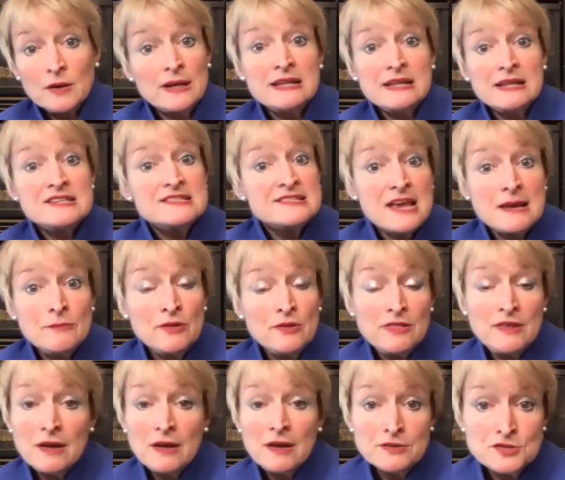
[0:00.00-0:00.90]
And the same with
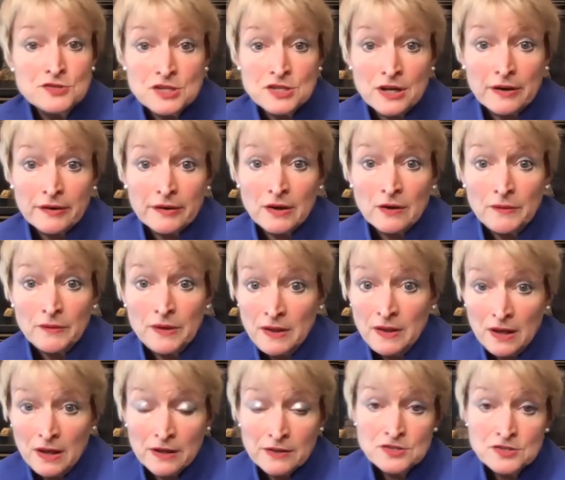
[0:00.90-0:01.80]
the other scenario. In
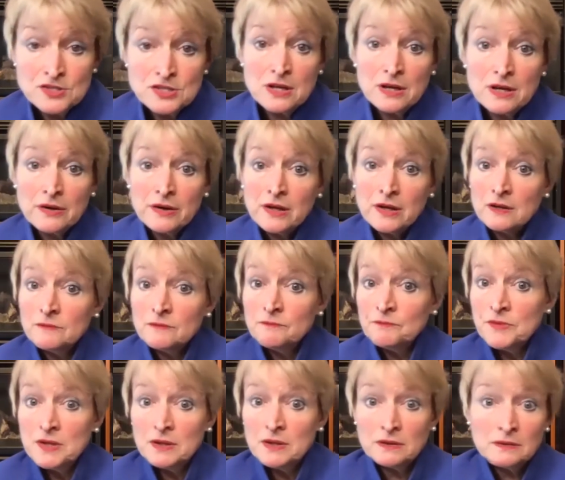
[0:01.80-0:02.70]
the other scenario,
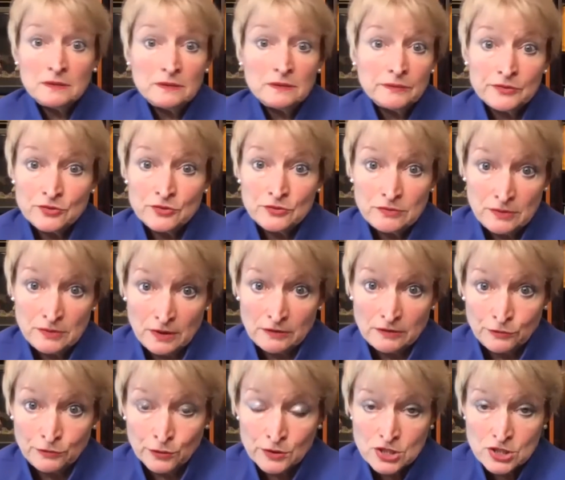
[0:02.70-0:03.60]
you know,
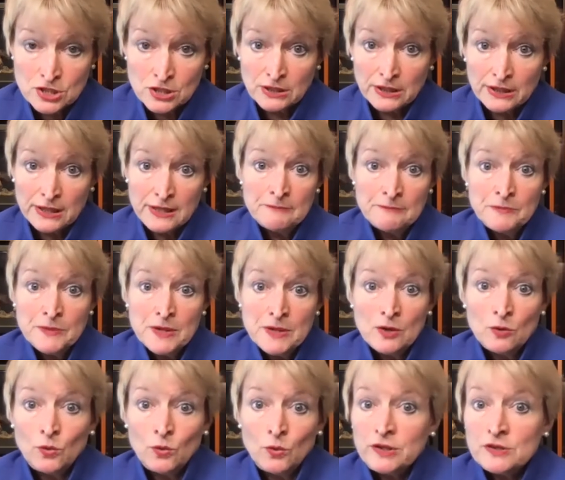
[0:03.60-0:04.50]
unfortunately,
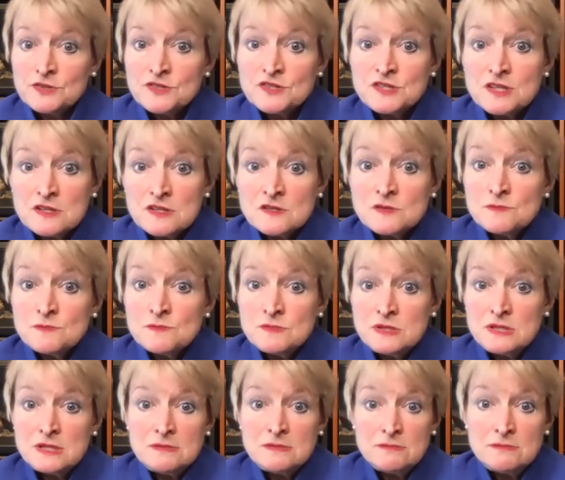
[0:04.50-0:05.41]
what you'll see is
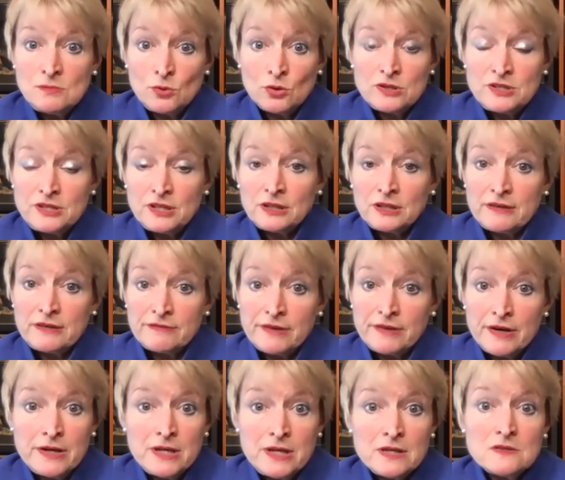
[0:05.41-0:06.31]
more deadly
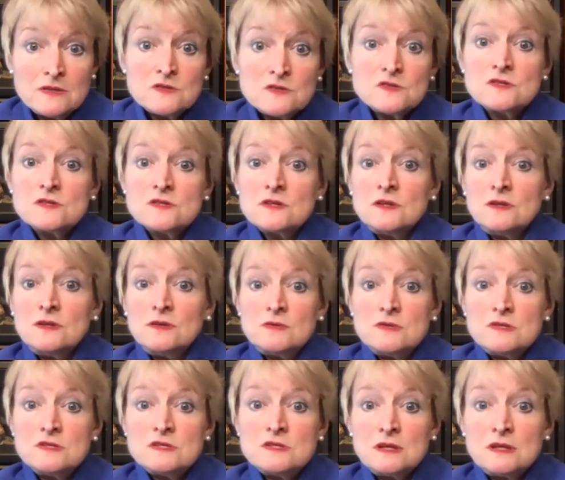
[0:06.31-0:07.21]
variants.
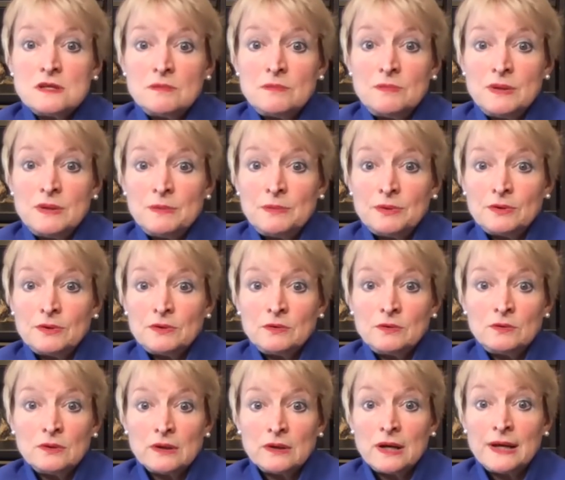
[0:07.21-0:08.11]
You'd see people
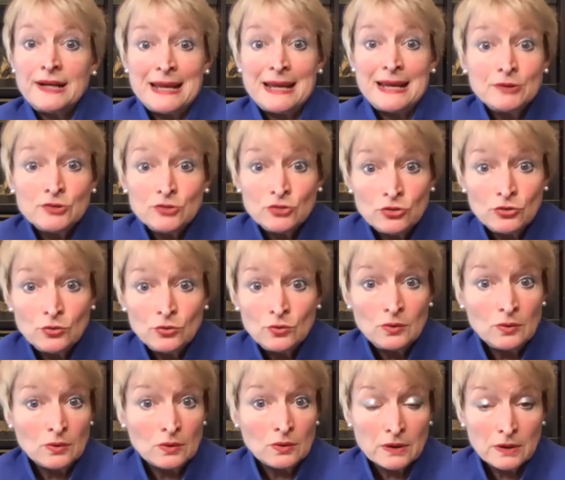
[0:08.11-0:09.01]
who are unable to
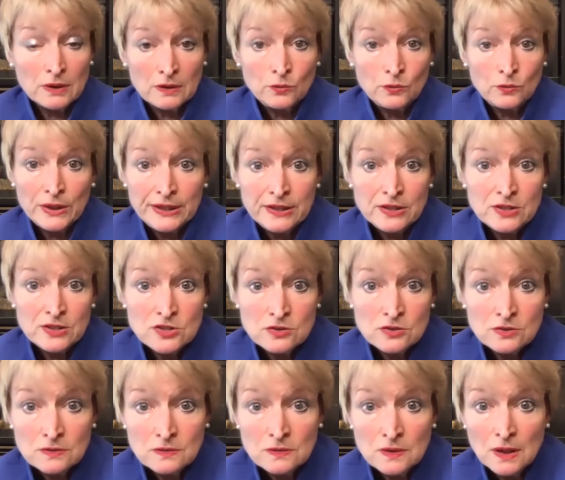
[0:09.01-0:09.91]
or unwilling
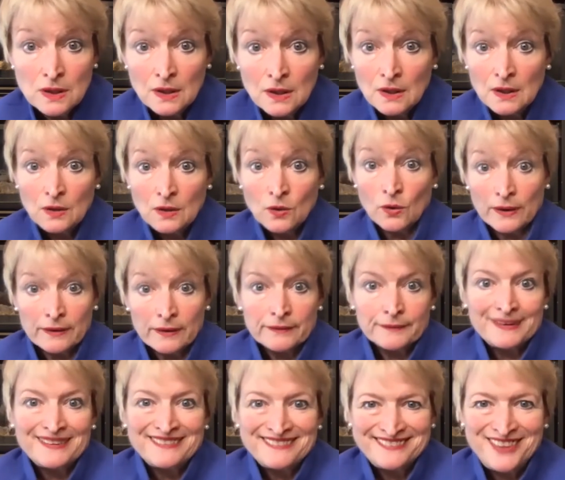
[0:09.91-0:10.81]
to,
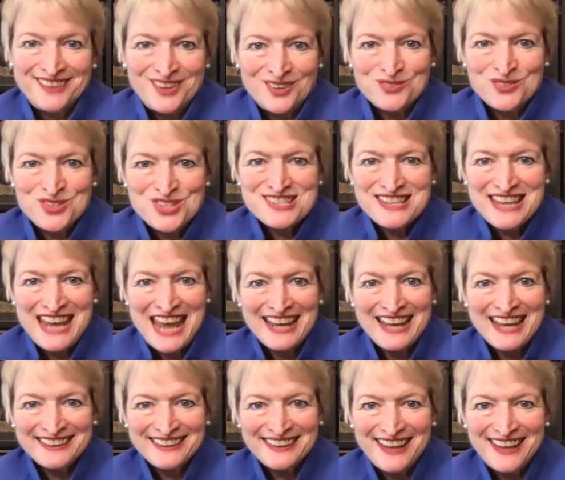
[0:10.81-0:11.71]
or, you know, just
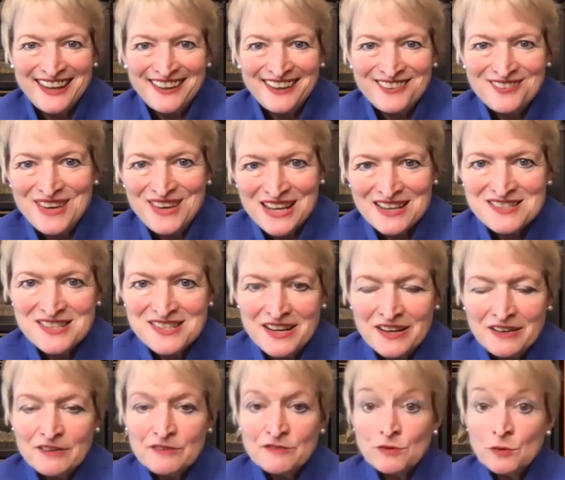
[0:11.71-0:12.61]
can't get
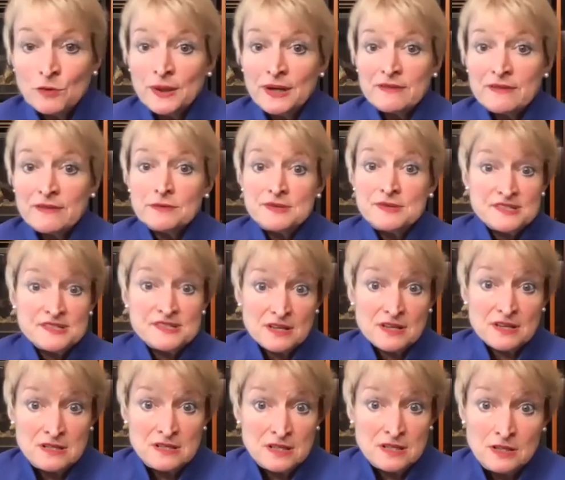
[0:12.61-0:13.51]
vaccinated for whatever reason,
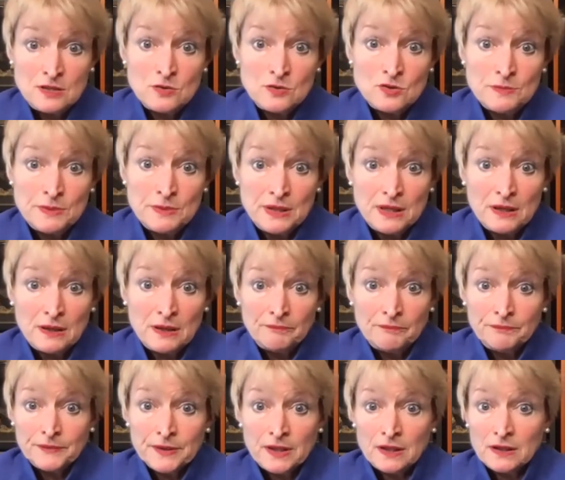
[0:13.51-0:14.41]
continue to be
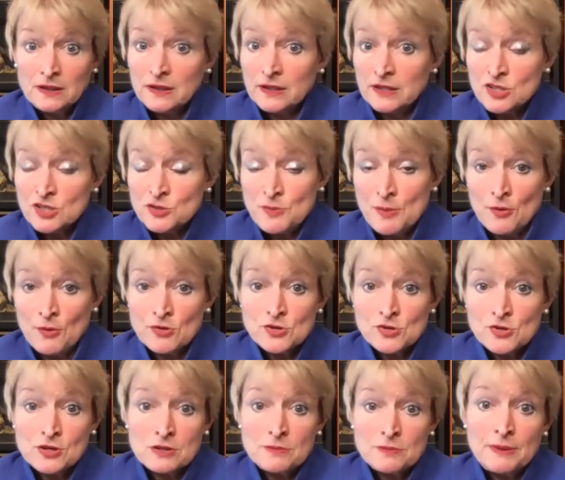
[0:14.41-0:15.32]
a large
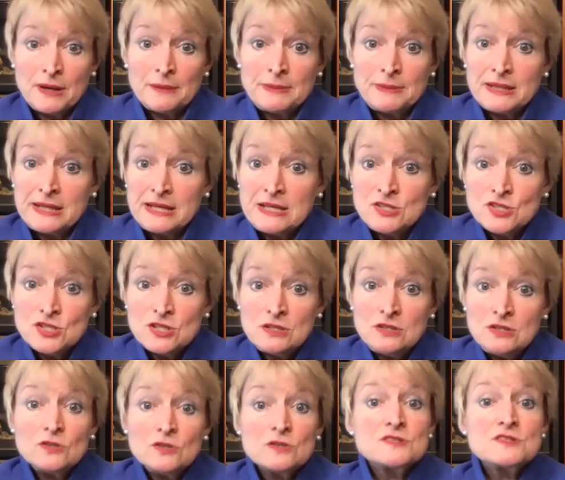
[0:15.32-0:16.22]
proportion of the population.
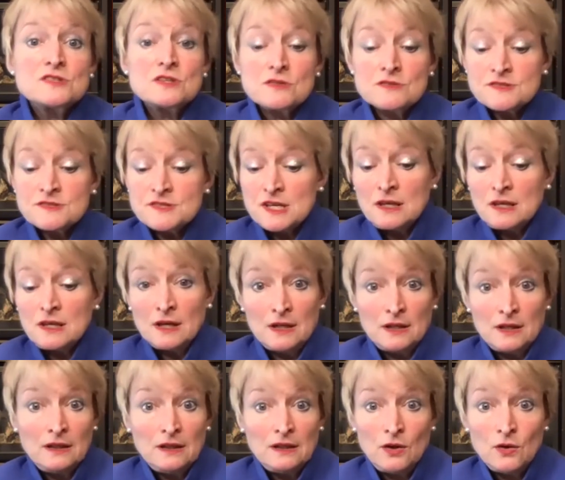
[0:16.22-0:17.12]
You'll sort of see
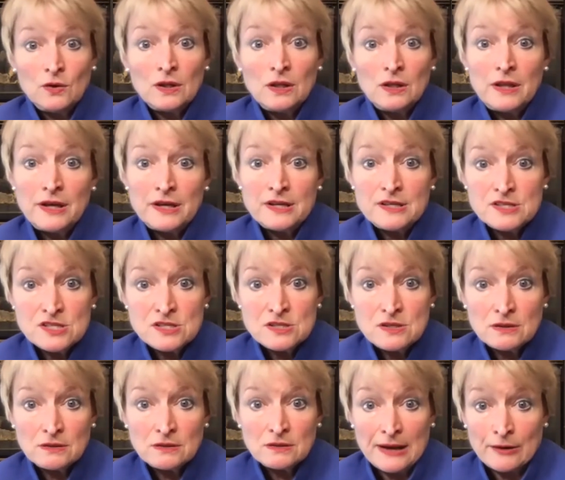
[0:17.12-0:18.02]
localized
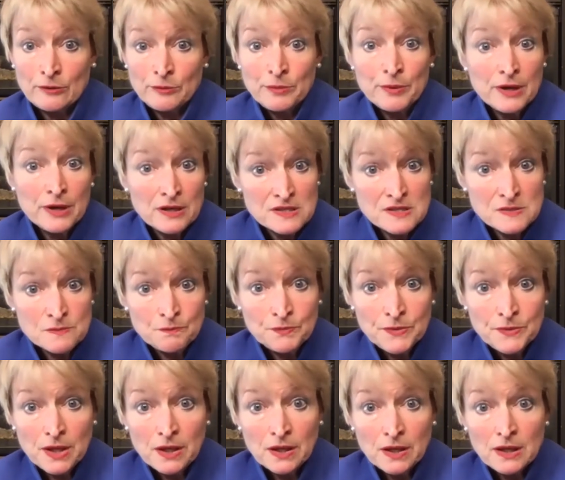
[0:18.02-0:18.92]
outbreaks,
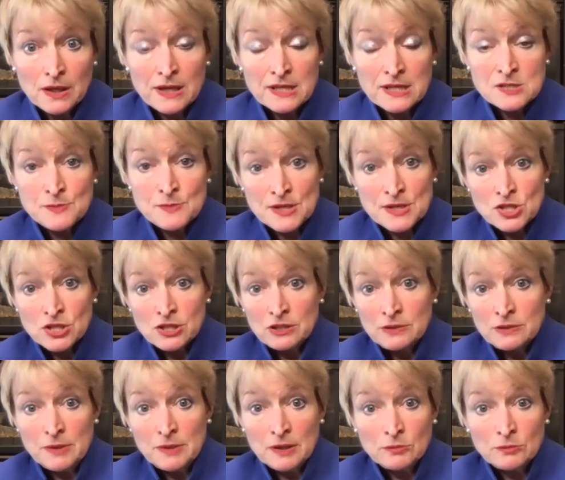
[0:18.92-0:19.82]
especially
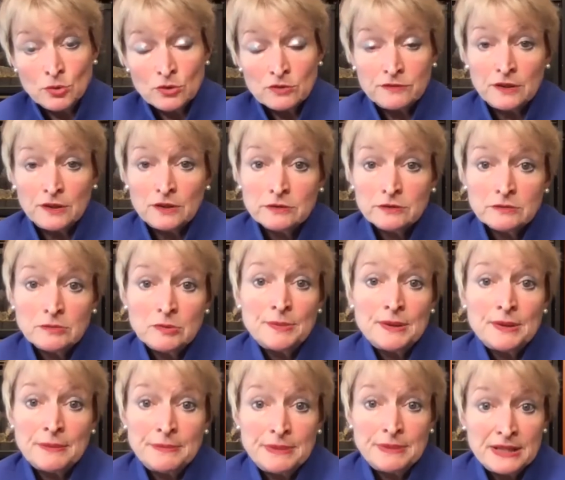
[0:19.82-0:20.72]
among more vulnerable
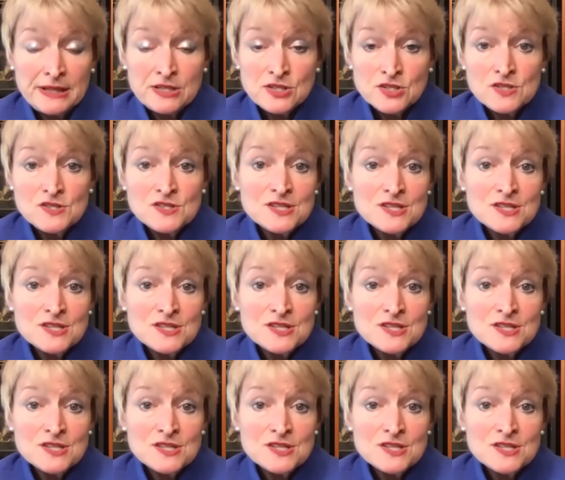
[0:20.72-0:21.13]
populations.